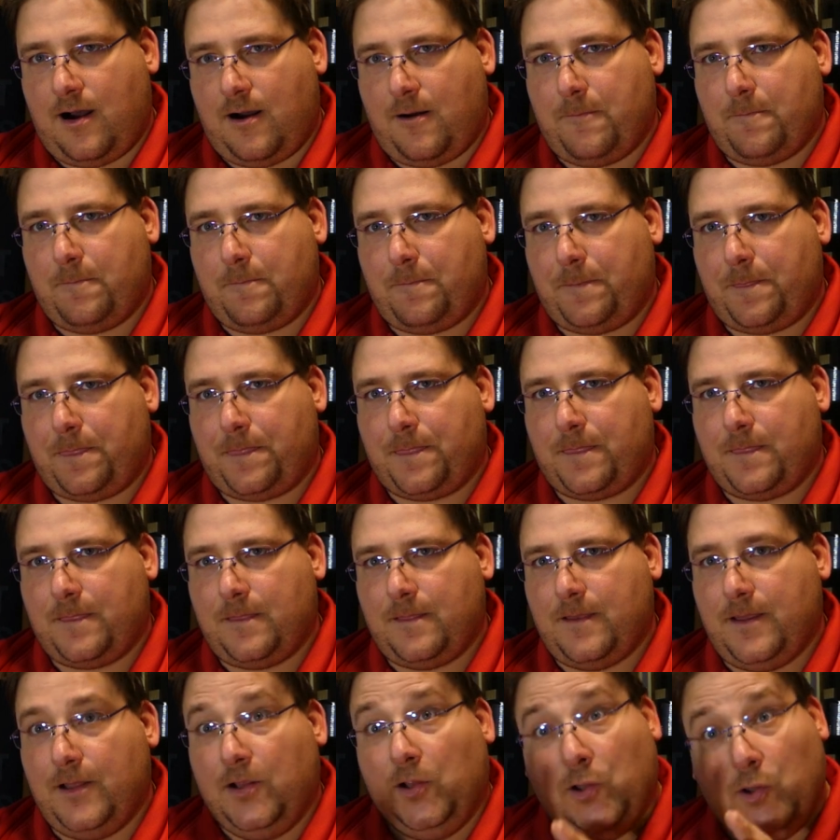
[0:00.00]

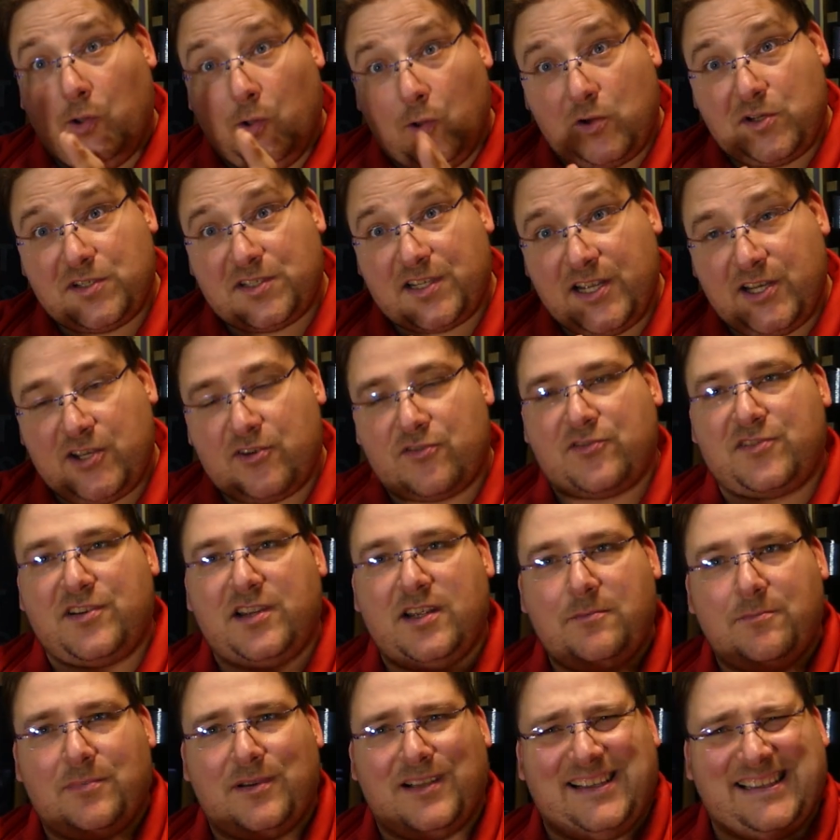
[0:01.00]
um, looks
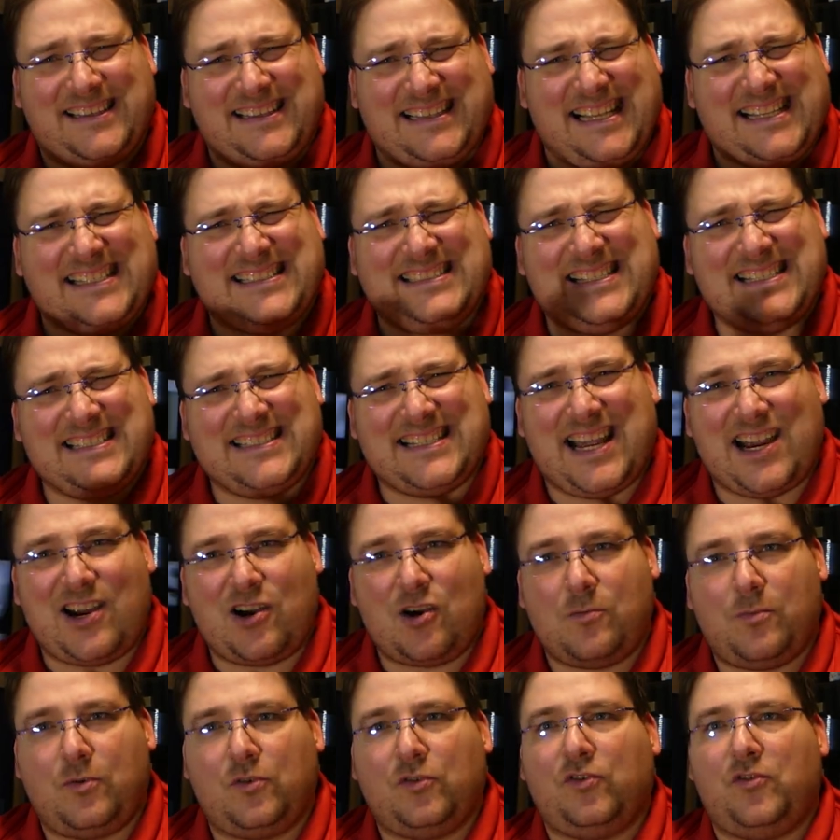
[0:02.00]
interesting but less
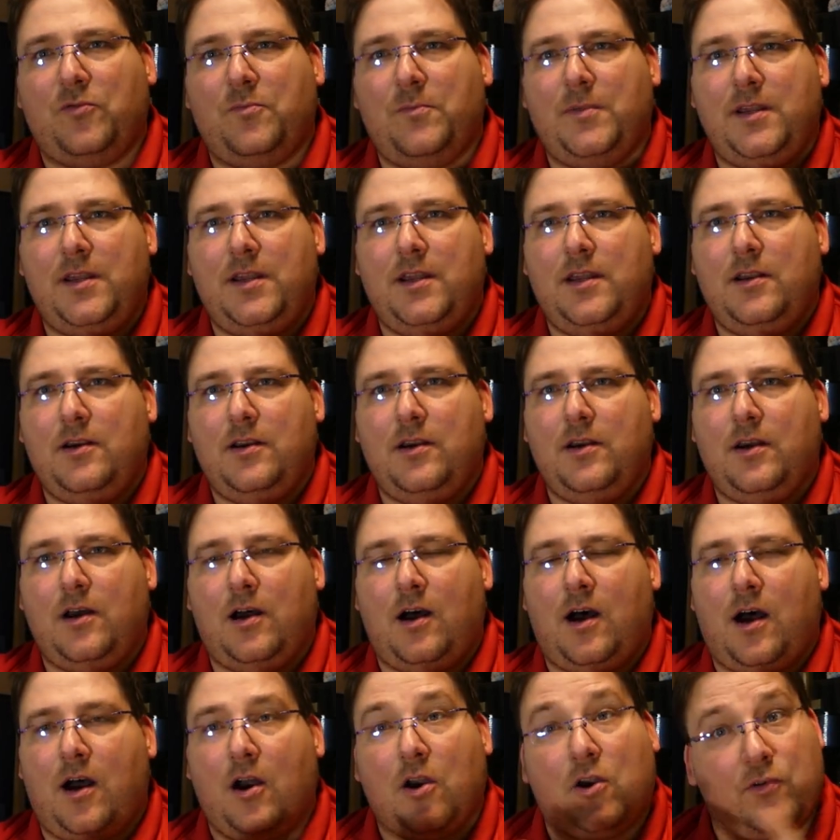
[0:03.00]
desirable to me
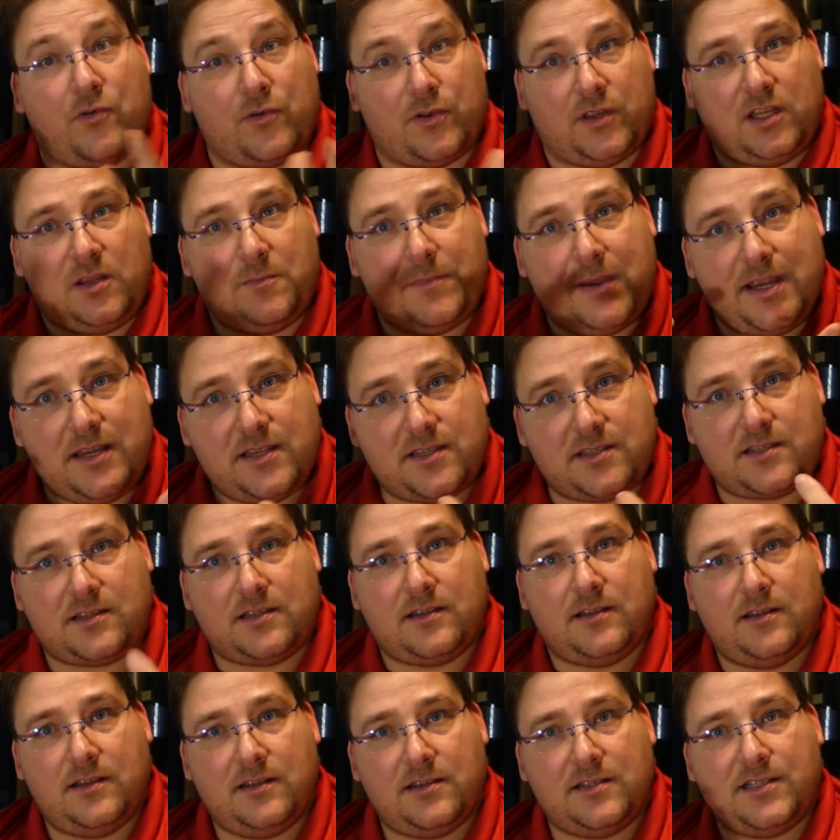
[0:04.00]
uh, acrylic base
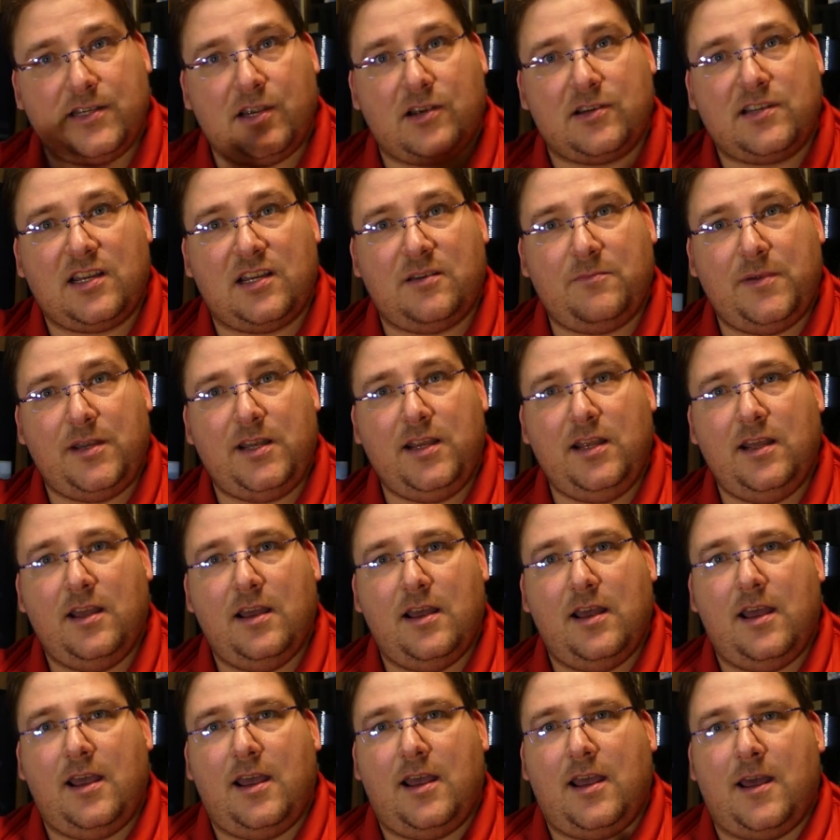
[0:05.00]
CR10 Mini,
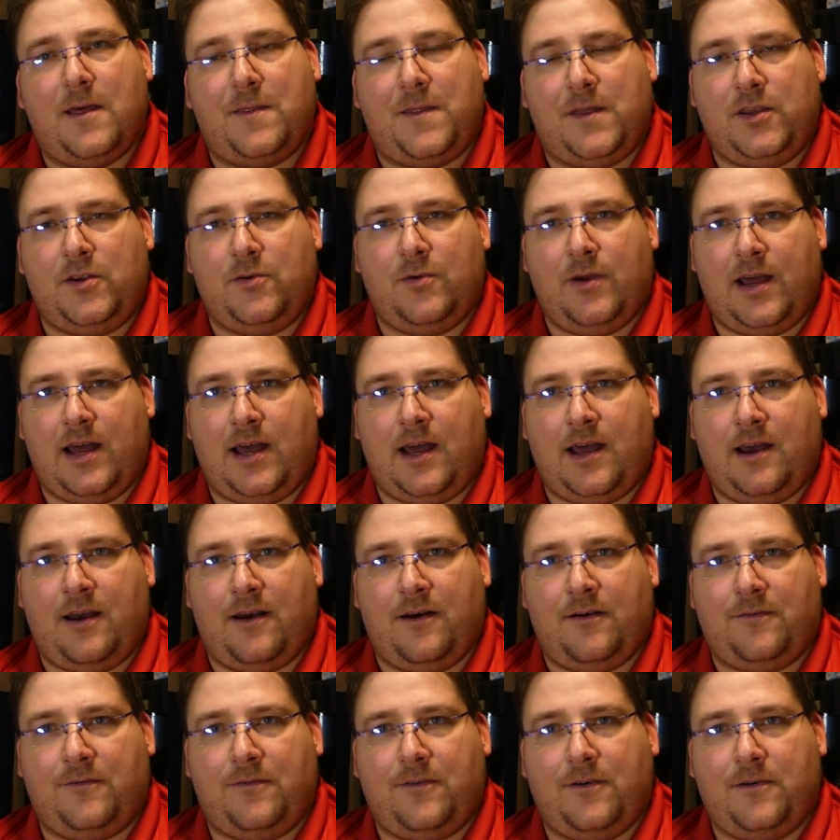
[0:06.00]
and then you
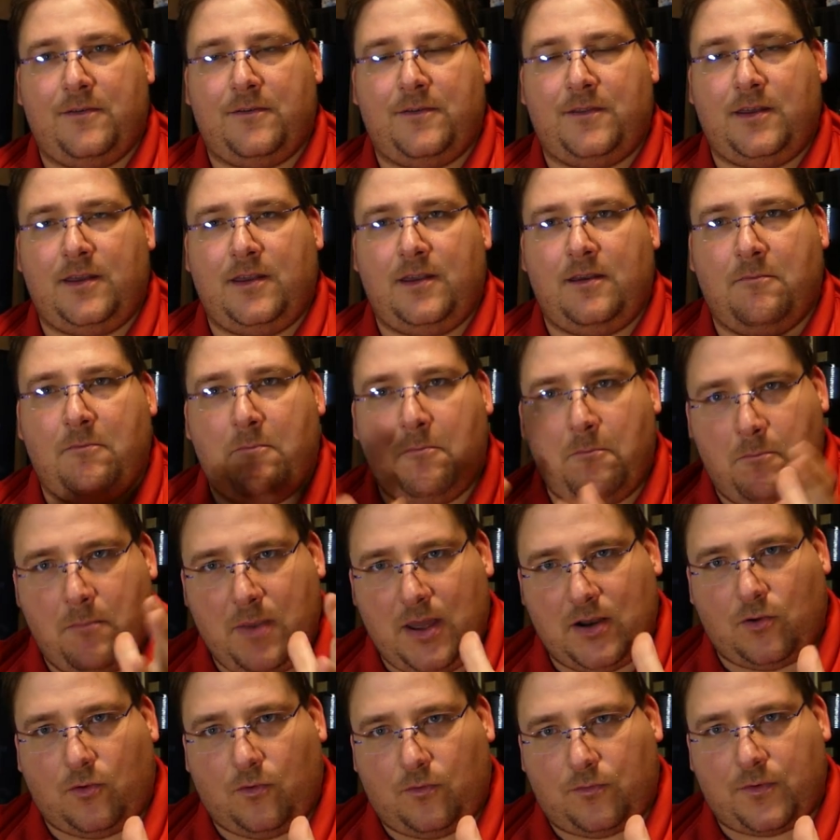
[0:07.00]
have the
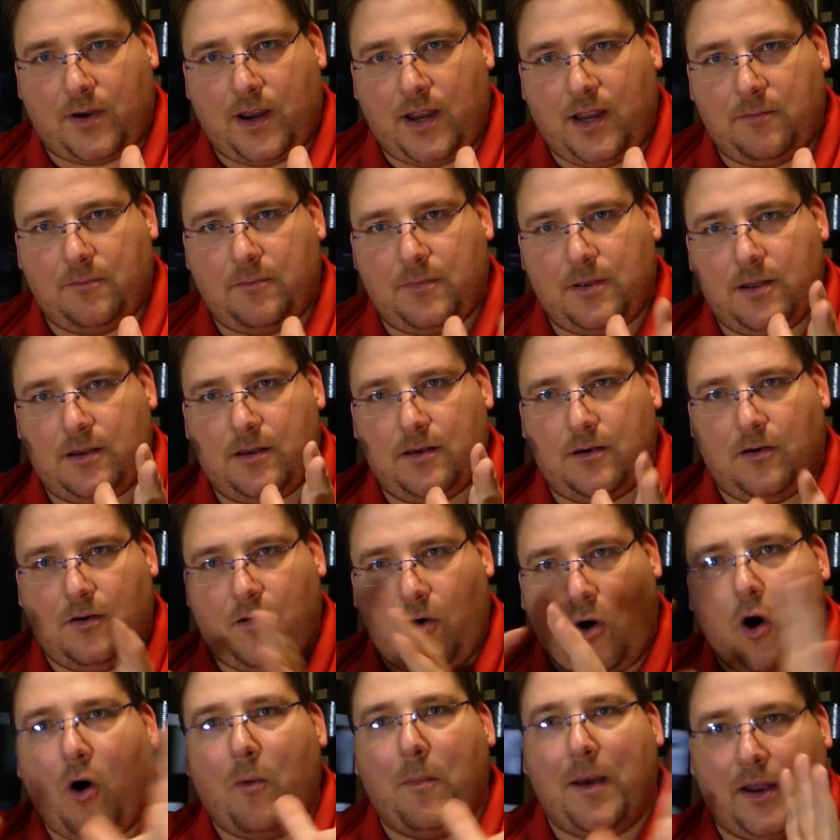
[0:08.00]
metal frame,
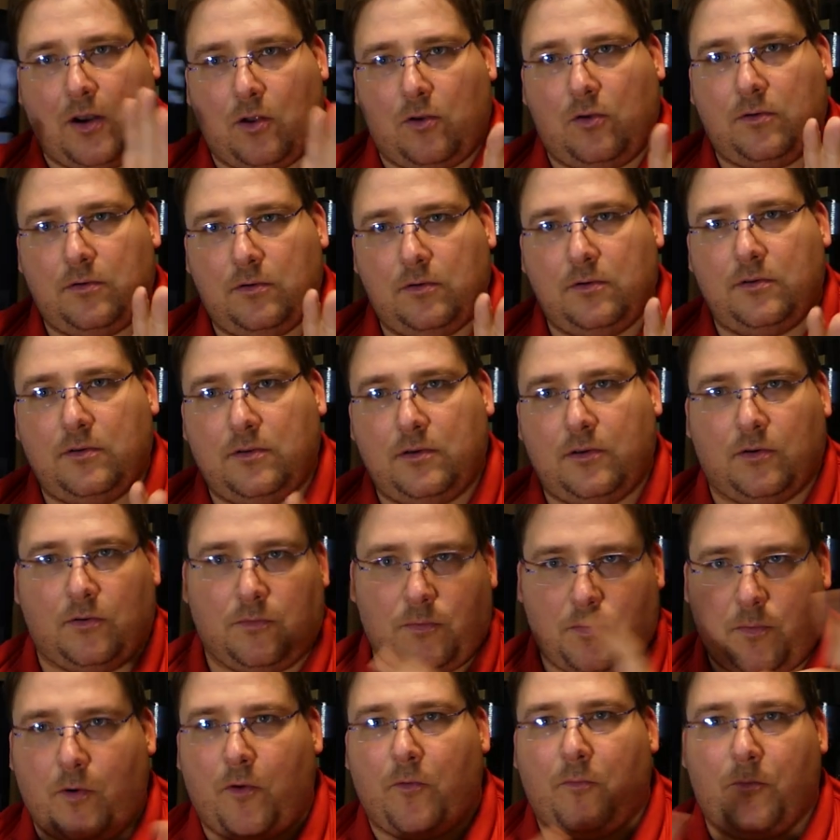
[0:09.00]
all metal. They're
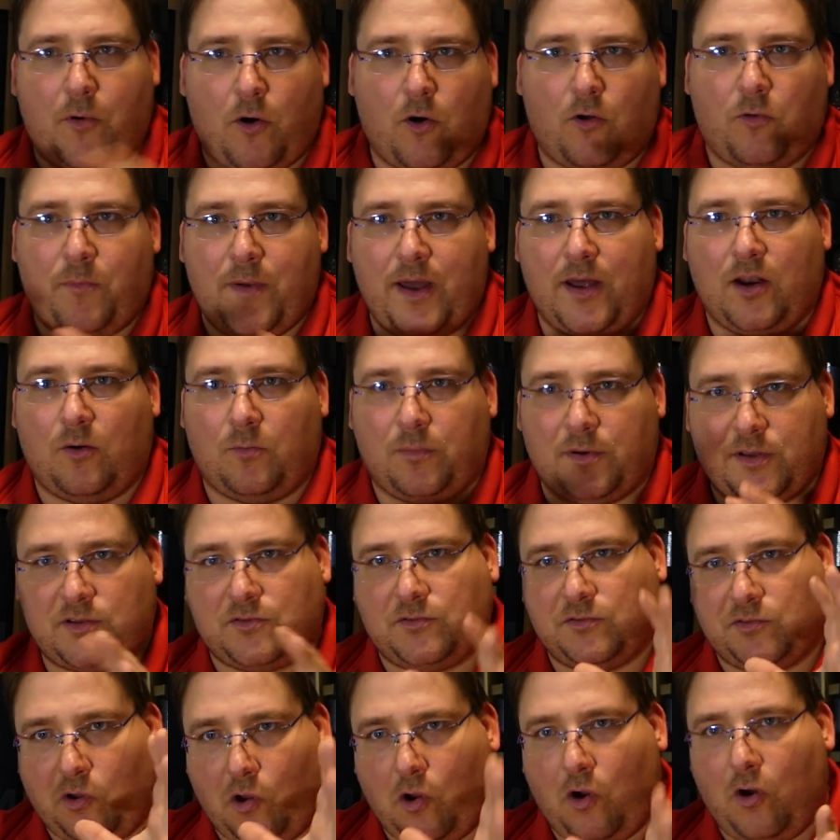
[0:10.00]
both metal, but this
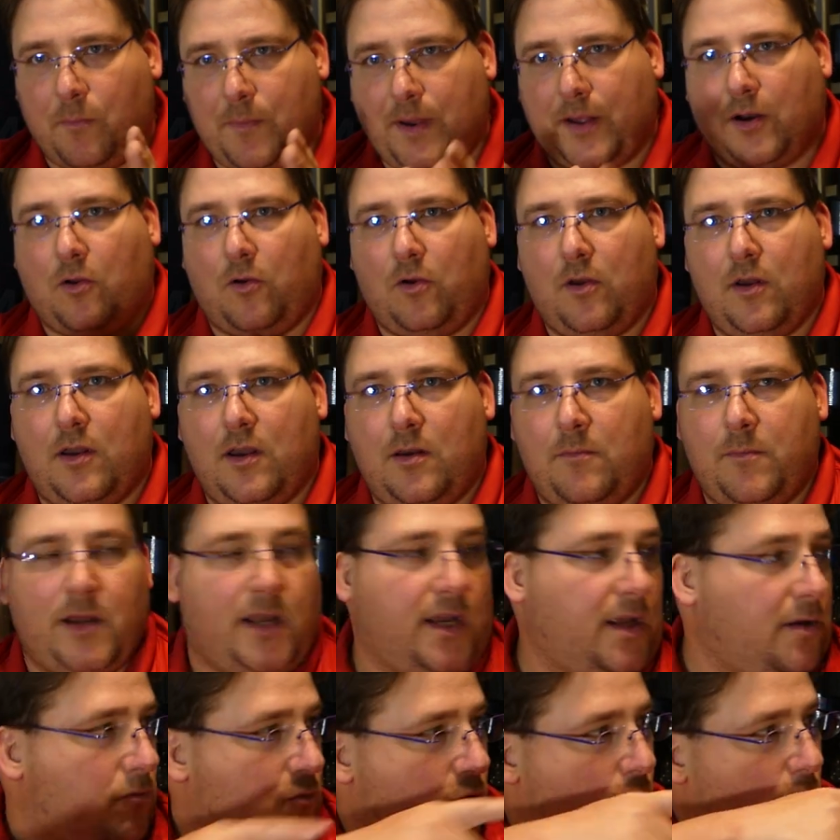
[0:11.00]
one's all metal,
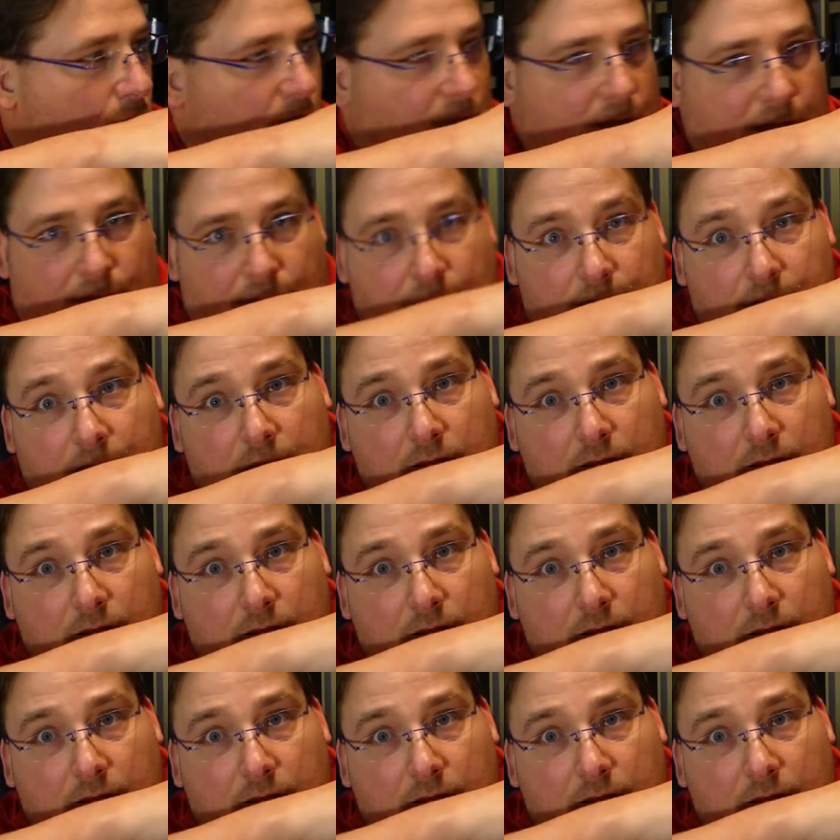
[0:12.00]
meaning more like